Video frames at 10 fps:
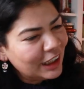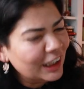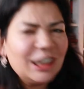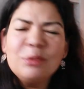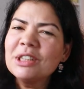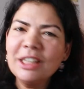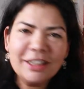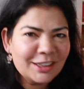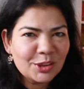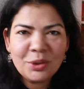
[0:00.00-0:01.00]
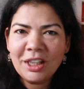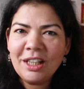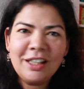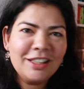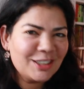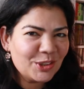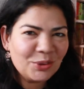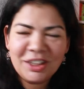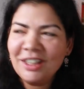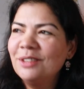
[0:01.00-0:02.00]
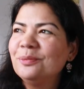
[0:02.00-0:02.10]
And he was like, it's okay, it's okay.